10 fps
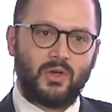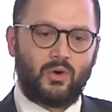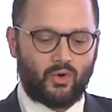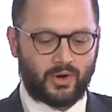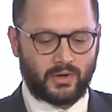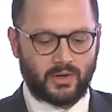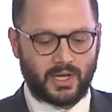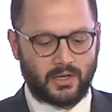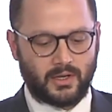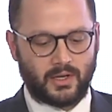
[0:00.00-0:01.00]
or in
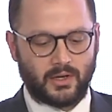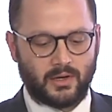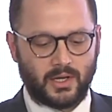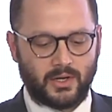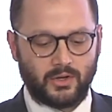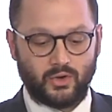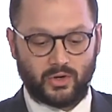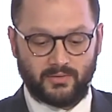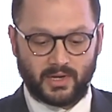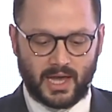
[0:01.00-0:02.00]
a
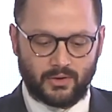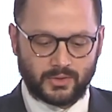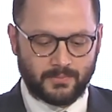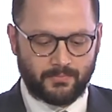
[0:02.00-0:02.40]
unit of account.